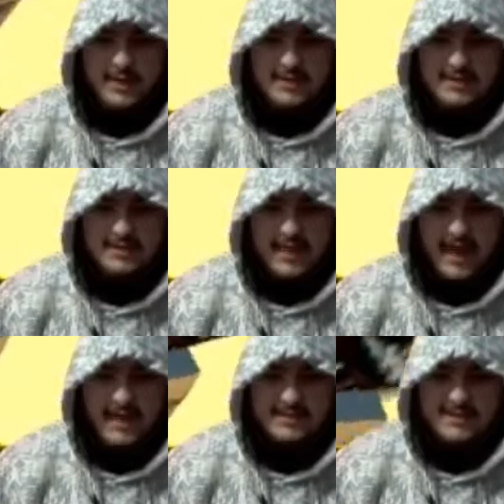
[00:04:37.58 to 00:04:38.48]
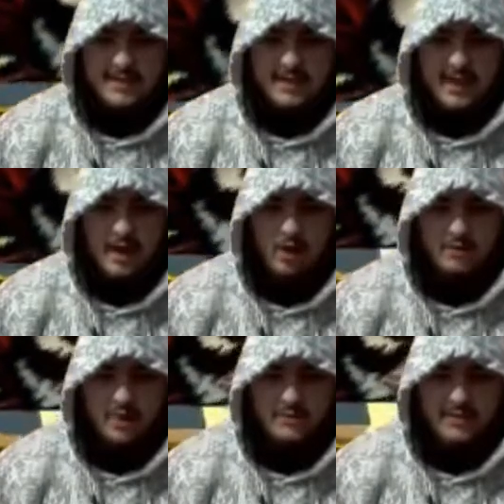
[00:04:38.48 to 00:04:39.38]
find the bank. Cassidy. I always
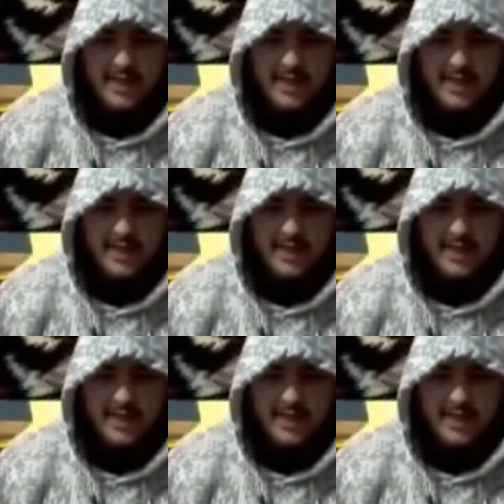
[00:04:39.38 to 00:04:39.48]
thought it was Kid